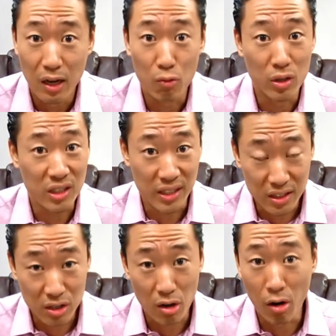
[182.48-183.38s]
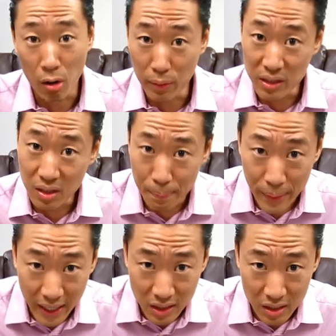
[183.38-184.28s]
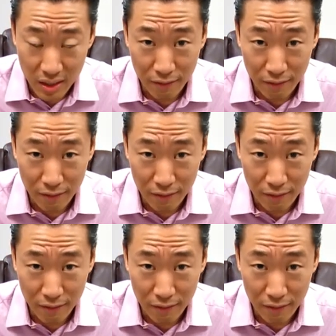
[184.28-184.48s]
Receipts are always the best.